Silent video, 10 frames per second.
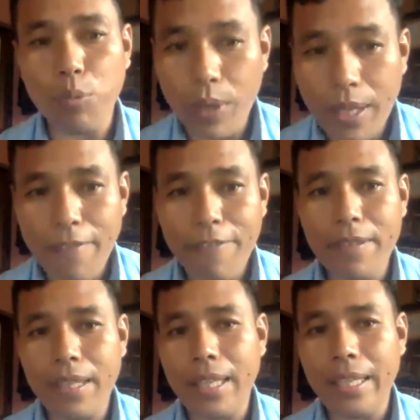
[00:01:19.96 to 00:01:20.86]
one of
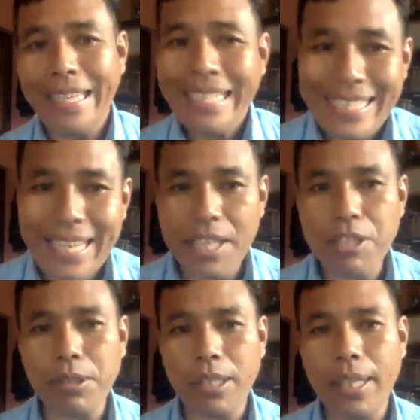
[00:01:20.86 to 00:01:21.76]
the
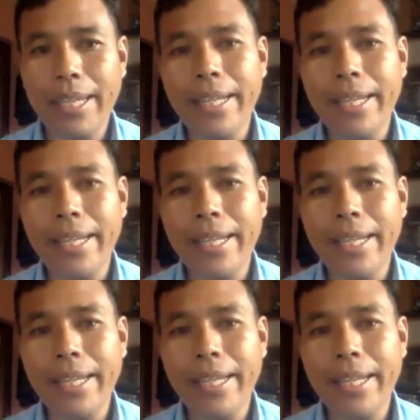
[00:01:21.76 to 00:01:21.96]
endangered